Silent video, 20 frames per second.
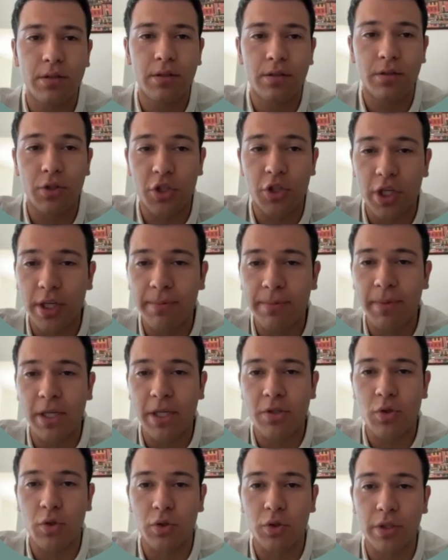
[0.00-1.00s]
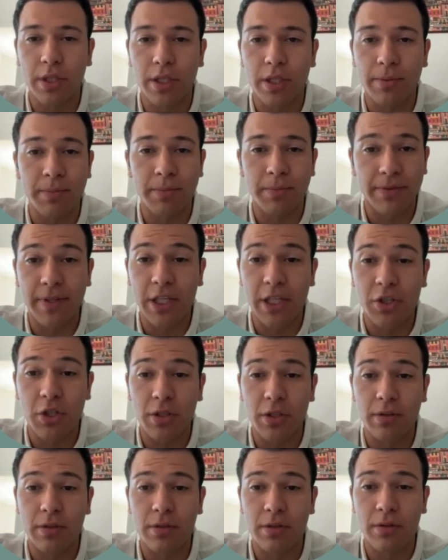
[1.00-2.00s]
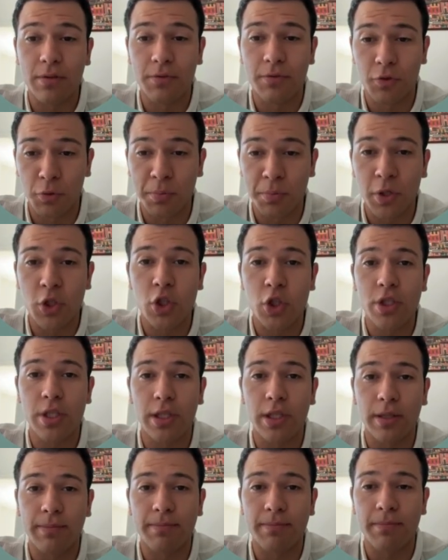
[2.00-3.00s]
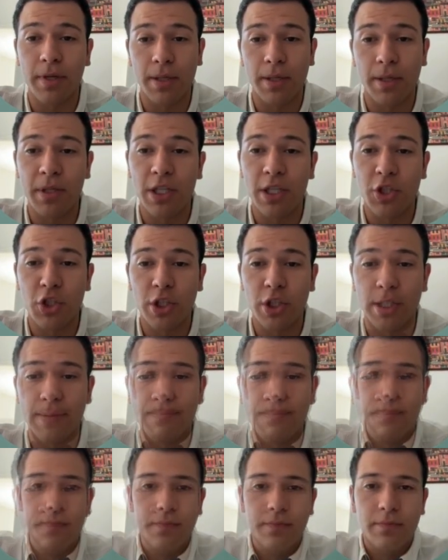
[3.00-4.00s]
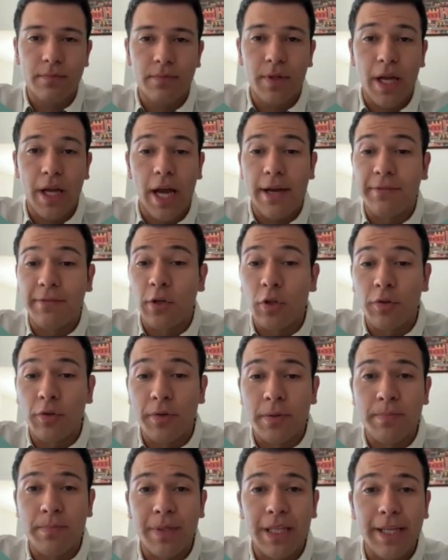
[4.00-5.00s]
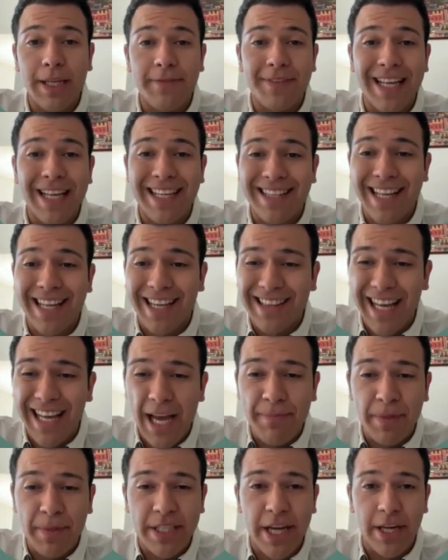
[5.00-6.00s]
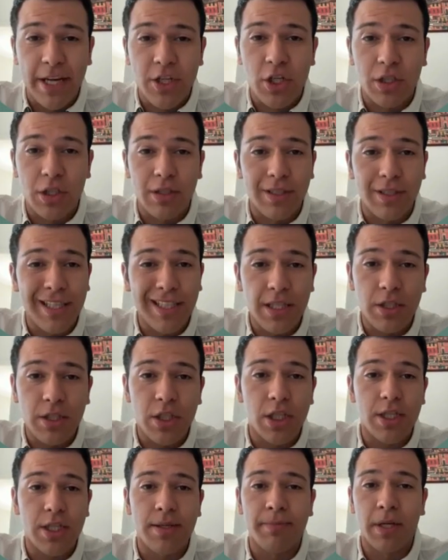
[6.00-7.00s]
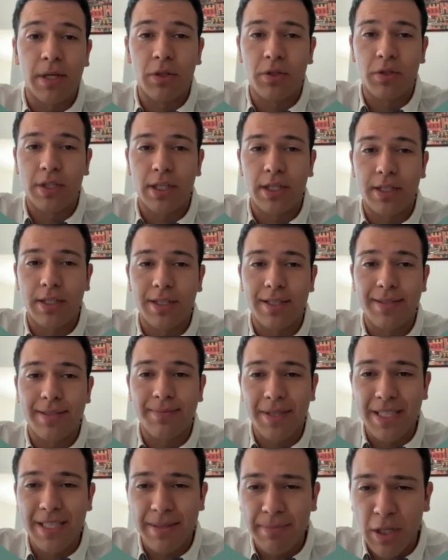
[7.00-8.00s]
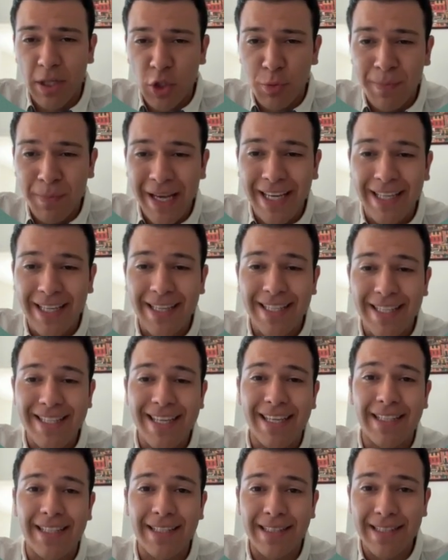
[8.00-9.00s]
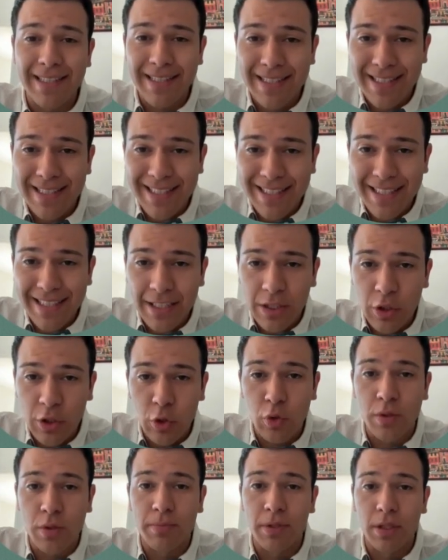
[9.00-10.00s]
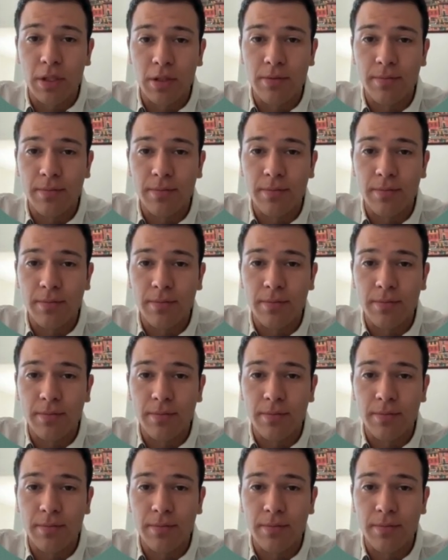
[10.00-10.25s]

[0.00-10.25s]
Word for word: to share my story and motivation for purchasing a PhD. I've always believed that the climate action isn't just about science, it's about making the science usable.